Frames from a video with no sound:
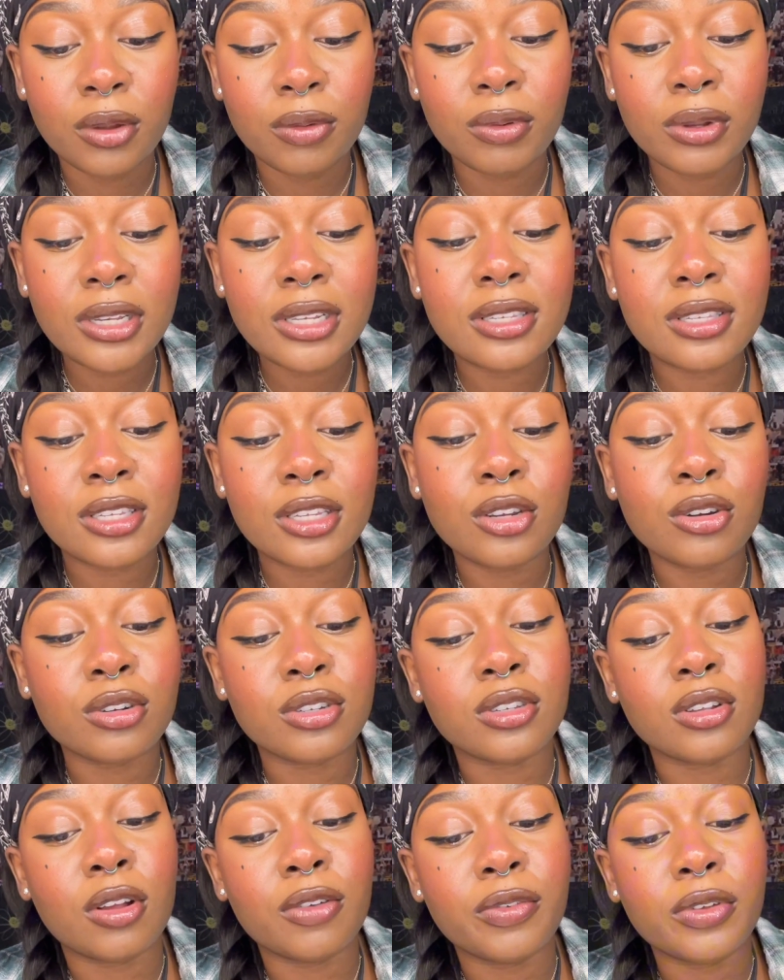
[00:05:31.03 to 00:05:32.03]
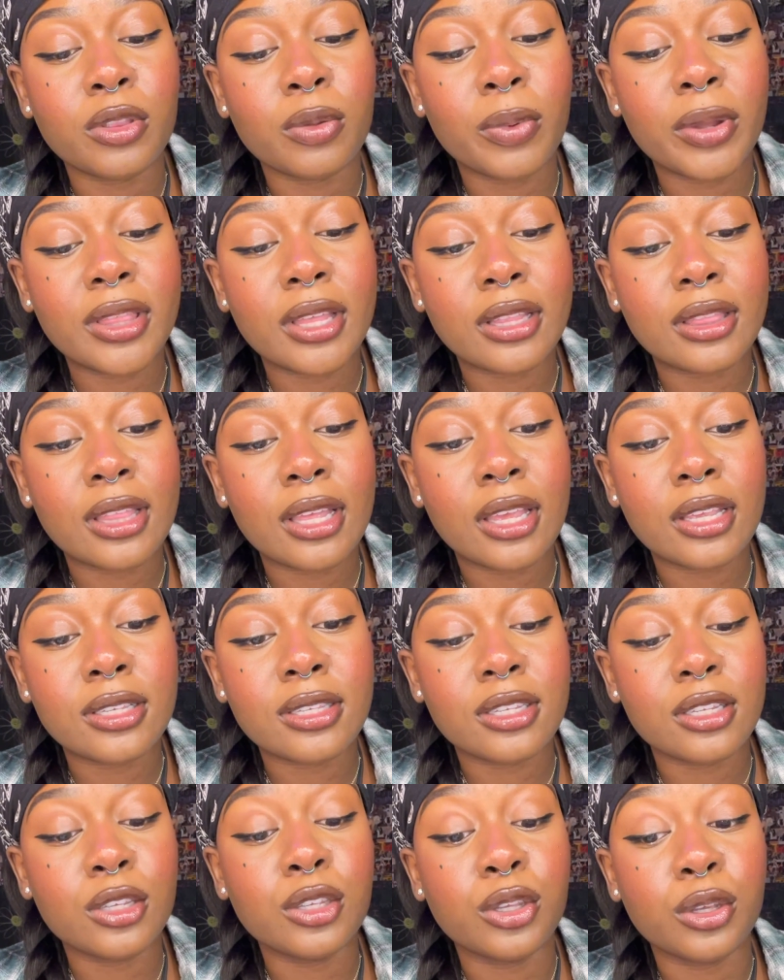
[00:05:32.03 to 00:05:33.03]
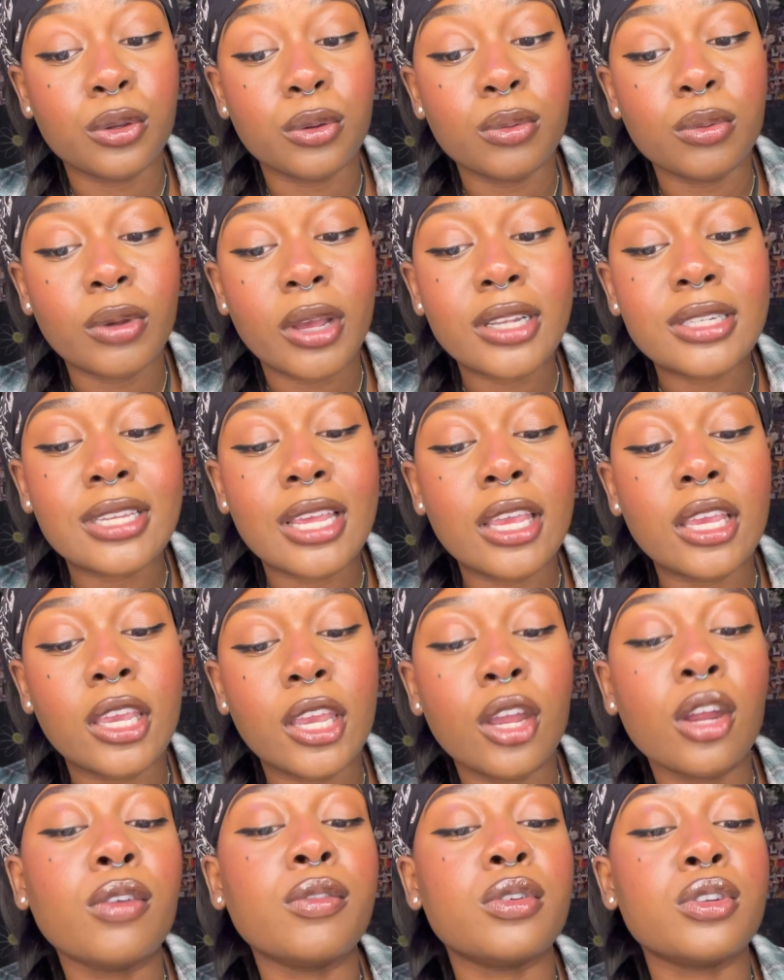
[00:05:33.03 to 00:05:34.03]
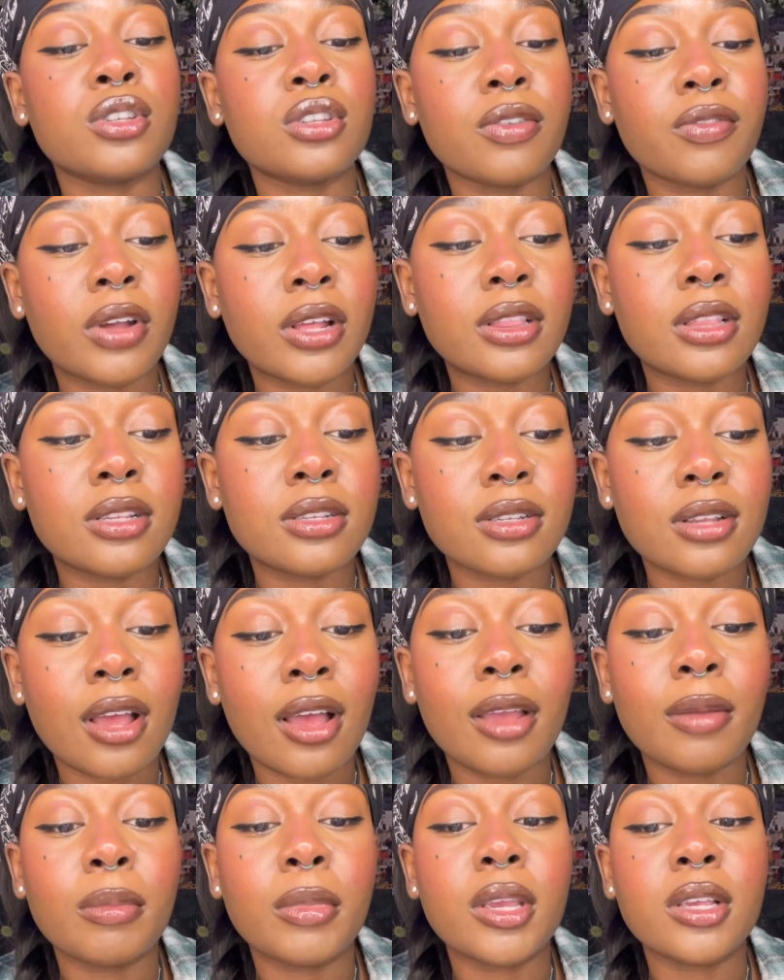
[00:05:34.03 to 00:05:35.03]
really see yourself in the way that they see you and take care of yourself at this time,